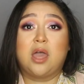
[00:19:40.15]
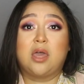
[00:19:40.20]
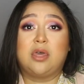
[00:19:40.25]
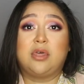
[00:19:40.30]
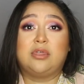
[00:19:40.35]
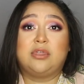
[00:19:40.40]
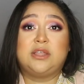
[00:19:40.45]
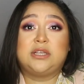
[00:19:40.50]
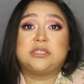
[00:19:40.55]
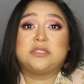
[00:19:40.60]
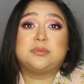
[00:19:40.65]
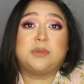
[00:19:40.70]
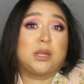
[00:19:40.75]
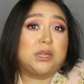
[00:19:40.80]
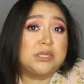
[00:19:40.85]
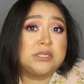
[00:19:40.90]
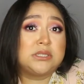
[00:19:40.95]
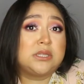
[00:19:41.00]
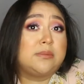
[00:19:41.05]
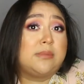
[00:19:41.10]
the
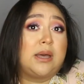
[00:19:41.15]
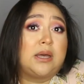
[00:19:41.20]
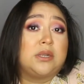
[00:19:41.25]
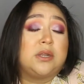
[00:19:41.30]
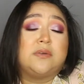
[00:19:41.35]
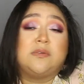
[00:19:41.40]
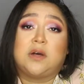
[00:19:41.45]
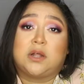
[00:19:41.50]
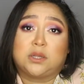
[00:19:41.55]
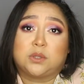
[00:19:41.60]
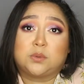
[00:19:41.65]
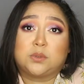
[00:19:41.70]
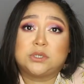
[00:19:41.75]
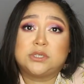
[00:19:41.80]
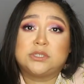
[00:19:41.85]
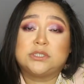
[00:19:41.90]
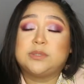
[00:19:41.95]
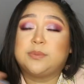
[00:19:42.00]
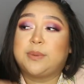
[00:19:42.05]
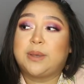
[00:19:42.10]
smallest amount of
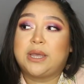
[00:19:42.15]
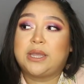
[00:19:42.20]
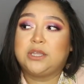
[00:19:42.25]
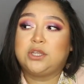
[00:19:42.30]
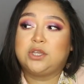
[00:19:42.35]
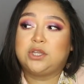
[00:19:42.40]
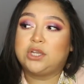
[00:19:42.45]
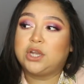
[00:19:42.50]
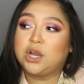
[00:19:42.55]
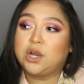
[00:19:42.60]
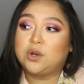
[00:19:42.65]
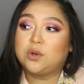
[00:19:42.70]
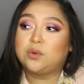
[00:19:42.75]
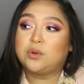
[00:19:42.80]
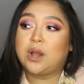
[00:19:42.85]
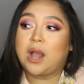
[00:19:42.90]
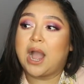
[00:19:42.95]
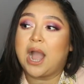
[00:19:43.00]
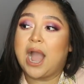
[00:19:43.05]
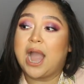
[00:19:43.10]
followers, but you
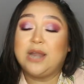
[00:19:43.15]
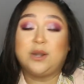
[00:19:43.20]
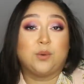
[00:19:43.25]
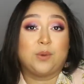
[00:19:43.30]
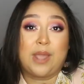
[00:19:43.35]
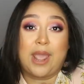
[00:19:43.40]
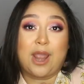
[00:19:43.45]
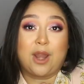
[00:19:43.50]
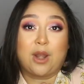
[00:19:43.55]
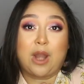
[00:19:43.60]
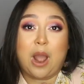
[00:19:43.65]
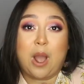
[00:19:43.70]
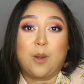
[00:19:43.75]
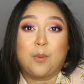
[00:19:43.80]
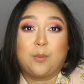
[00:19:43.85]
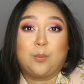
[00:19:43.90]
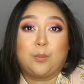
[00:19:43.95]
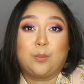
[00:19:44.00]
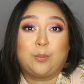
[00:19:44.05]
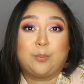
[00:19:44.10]
know, I don't care
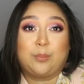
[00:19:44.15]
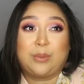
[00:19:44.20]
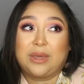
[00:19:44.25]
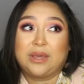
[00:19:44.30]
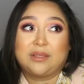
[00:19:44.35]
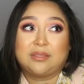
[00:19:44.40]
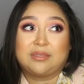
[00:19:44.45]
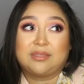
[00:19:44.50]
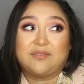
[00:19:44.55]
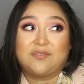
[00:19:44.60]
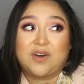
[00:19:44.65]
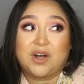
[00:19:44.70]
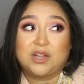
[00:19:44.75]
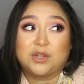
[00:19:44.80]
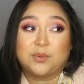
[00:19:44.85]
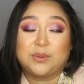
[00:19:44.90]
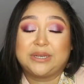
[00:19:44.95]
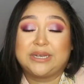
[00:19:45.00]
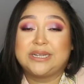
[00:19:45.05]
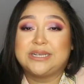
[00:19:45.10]
how big the
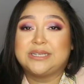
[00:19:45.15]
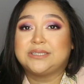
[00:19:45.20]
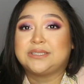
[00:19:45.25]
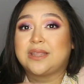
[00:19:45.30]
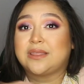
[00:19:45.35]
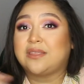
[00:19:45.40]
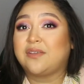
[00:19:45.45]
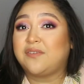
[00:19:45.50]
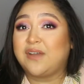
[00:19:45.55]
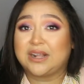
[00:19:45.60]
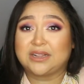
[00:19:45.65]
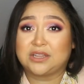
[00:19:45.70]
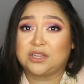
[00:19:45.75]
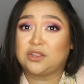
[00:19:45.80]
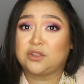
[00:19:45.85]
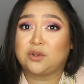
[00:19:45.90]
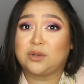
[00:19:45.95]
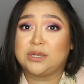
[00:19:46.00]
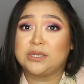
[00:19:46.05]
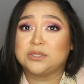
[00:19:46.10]
following is. The
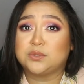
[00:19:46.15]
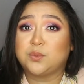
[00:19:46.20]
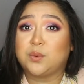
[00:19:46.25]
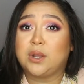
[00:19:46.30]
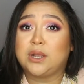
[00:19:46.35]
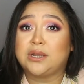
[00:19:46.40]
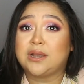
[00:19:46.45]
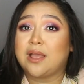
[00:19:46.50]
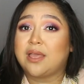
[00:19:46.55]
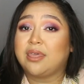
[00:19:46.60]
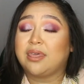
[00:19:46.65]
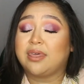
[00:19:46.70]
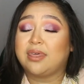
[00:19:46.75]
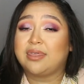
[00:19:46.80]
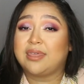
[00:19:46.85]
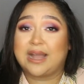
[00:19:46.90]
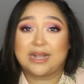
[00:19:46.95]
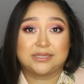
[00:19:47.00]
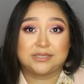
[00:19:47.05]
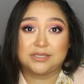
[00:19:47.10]
fact that there is one,
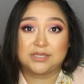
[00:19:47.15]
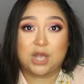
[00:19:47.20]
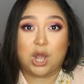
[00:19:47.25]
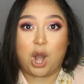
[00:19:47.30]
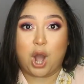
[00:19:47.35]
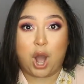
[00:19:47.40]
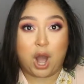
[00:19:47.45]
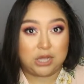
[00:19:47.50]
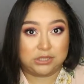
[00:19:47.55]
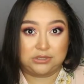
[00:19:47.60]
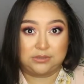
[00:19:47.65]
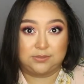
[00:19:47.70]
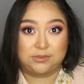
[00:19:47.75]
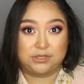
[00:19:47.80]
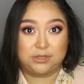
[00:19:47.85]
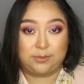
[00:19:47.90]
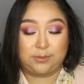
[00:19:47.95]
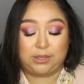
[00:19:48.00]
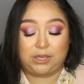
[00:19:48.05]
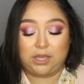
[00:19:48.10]
that's awesome
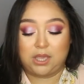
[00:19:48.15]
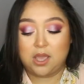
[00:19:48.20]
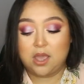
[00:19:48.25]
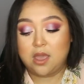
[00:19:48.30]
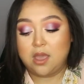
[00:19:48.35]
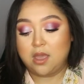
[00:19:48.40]
to me.